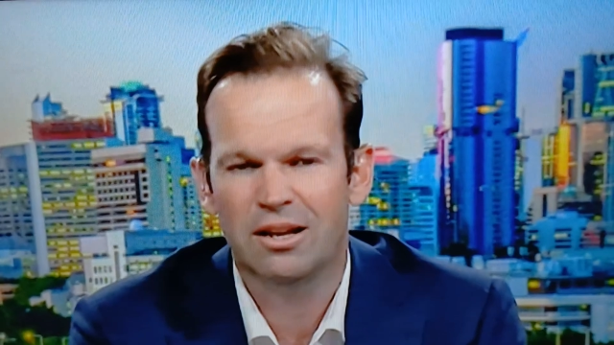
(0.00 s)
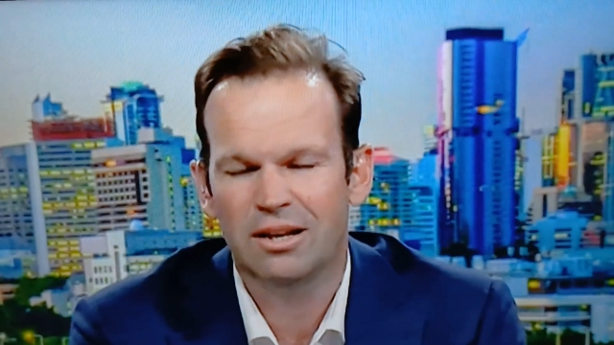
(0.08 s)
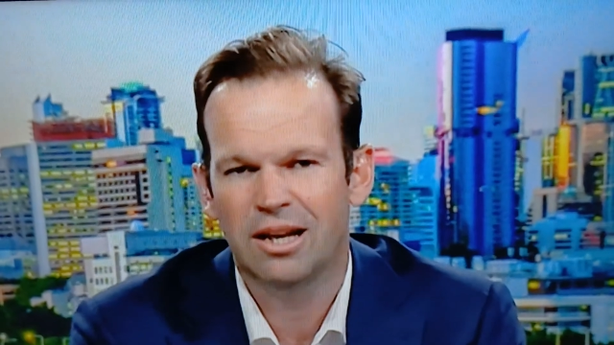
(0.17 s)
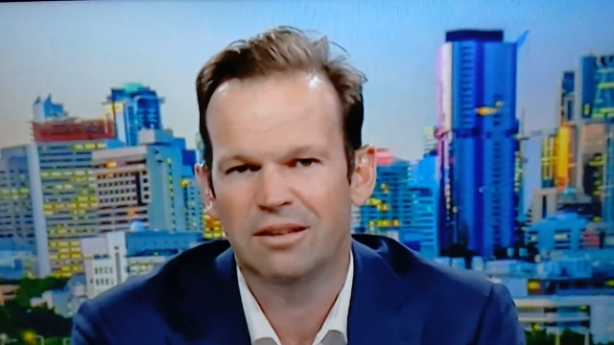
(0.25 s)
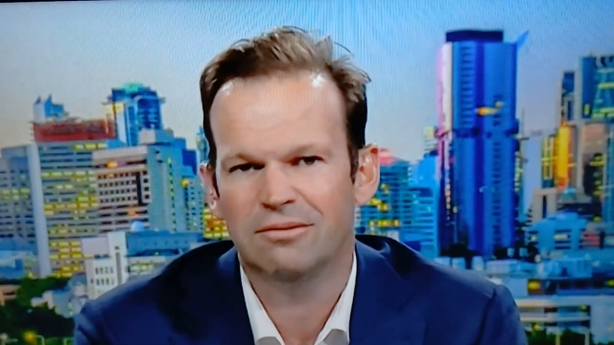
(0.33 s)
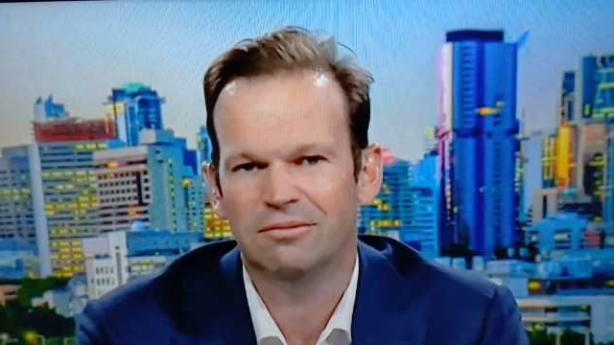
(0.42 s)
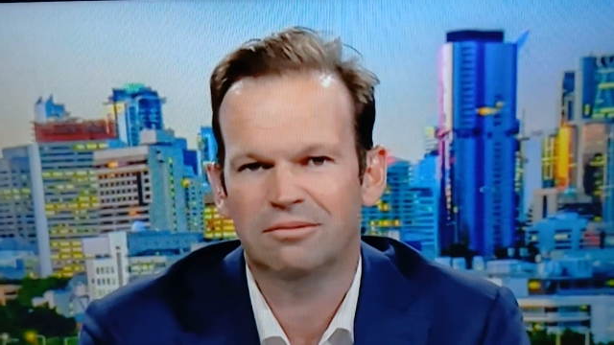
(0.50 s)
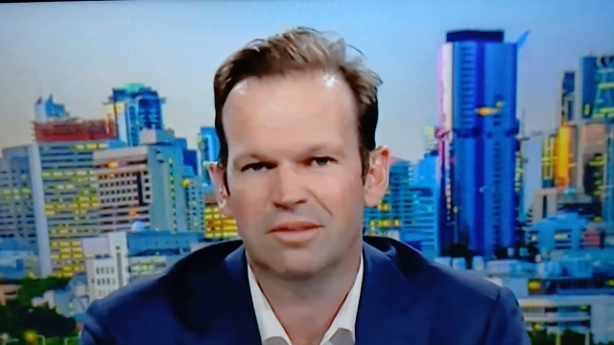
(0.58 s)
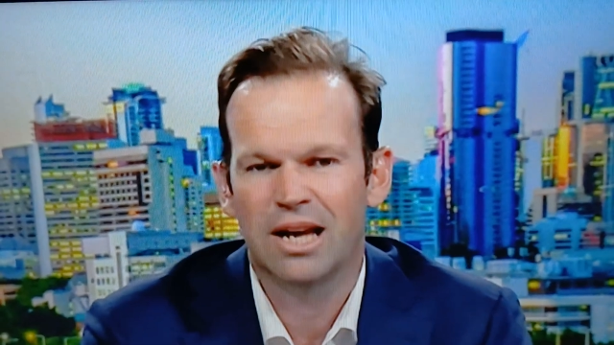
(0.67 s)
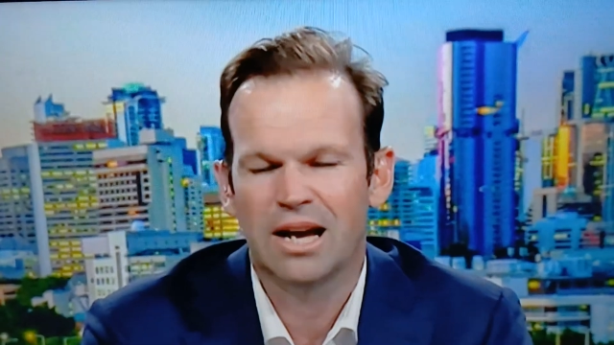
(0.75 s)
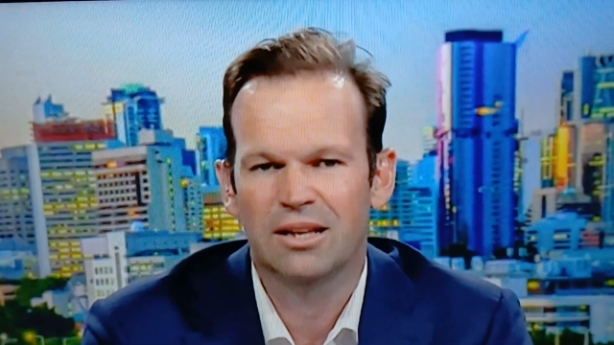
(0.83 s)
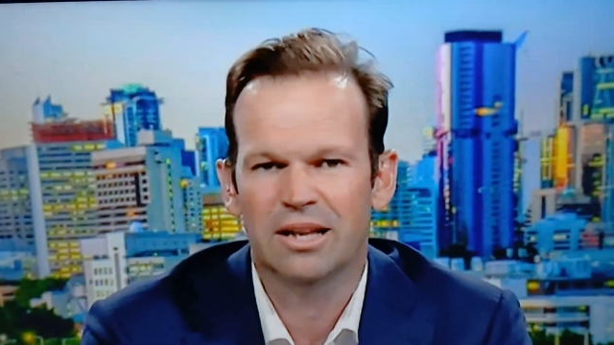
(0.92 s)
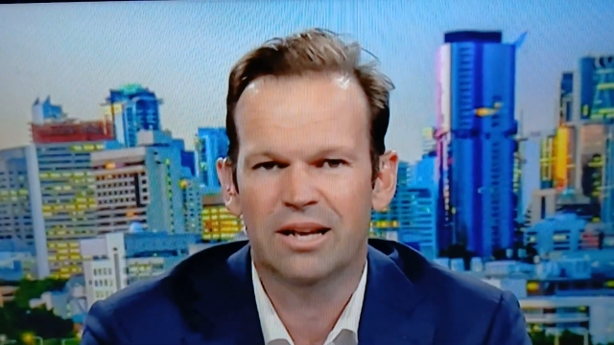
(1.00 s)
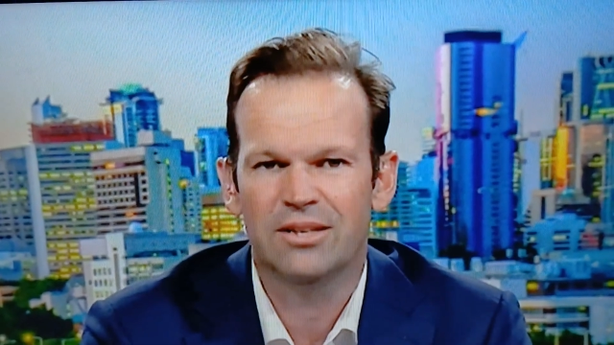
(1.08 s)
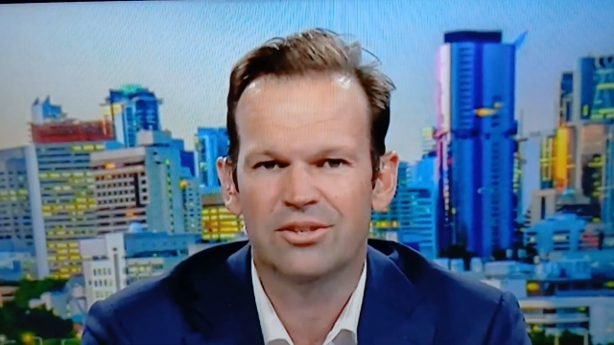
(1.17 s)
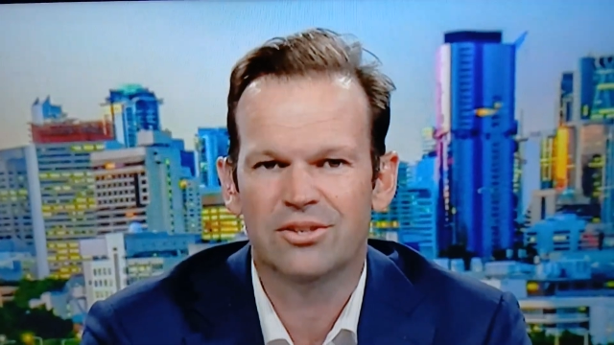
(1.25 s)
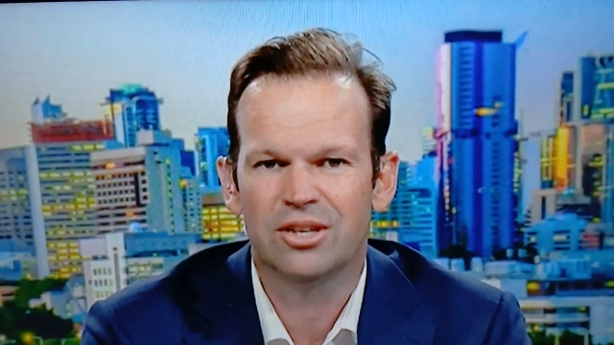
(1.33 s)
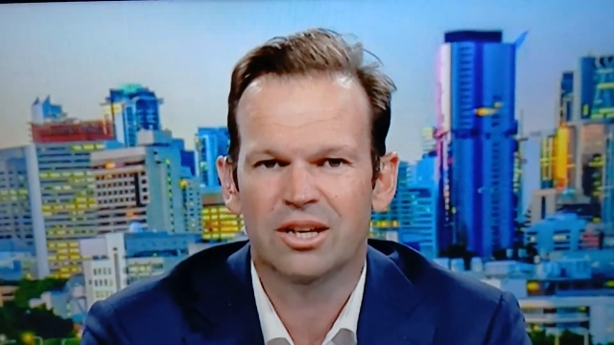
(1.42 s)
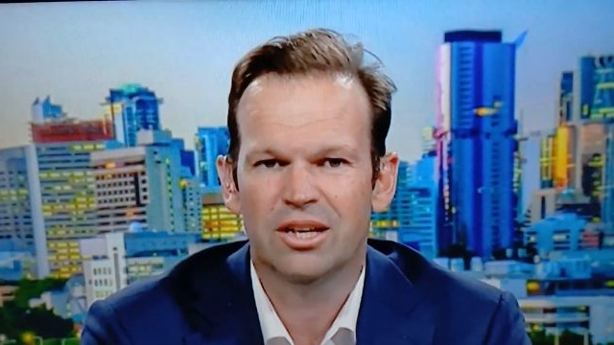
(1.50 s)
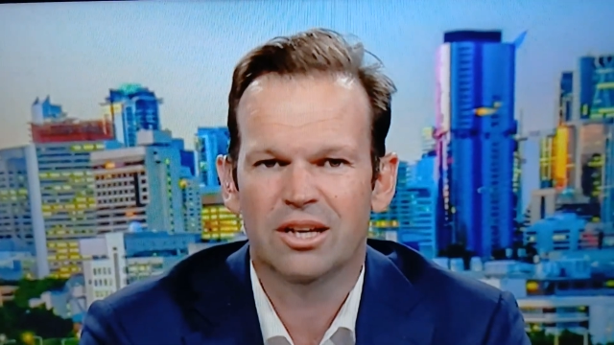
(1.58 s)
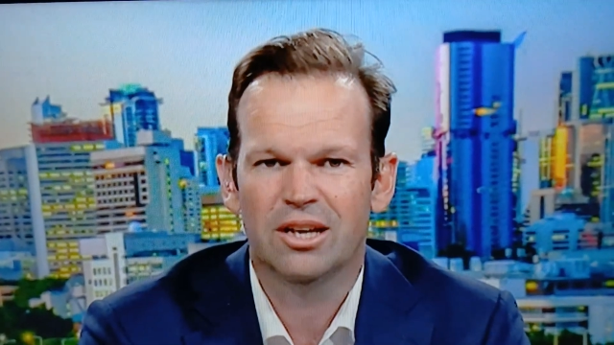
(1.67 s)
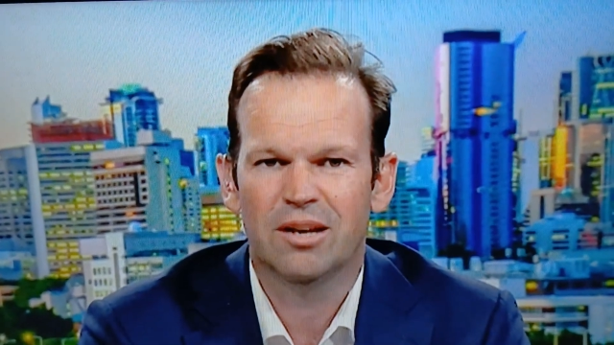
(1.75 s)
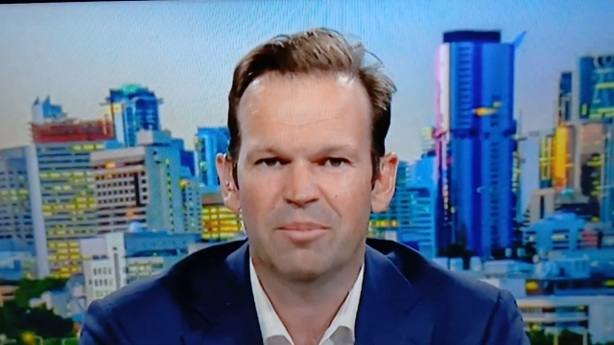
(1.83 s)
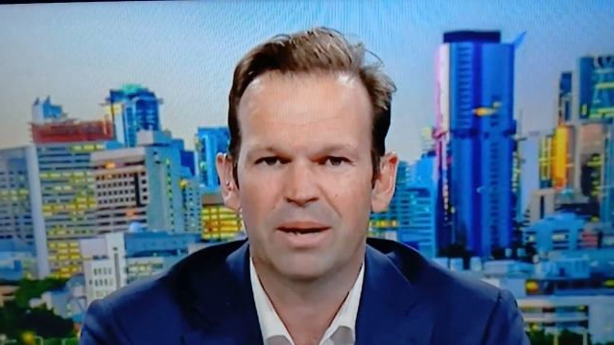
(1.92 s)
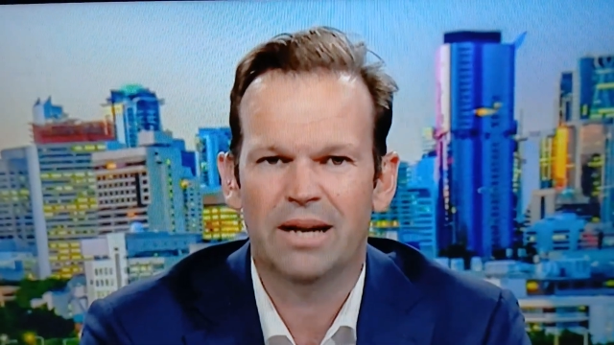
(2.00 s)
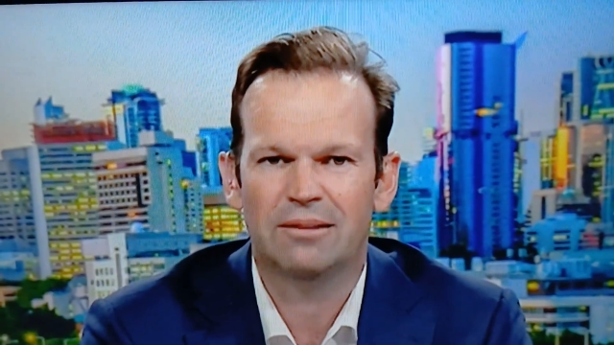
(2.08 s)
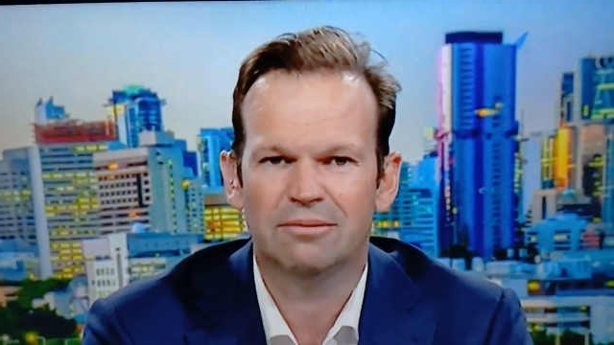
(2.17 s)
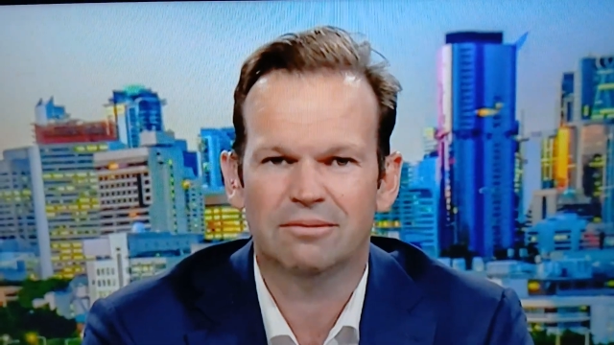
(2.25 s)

get the accolades, but